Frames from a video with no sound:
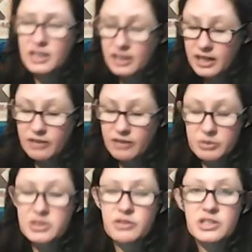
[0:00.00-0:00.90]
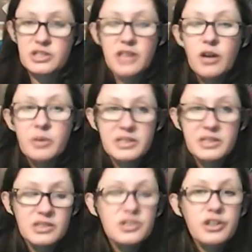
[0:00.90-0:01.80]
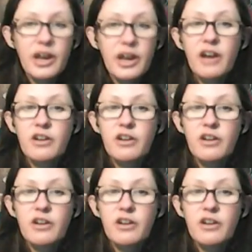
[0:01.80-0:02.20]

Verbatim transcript: Even though it's not very subtle, we can still see your hair.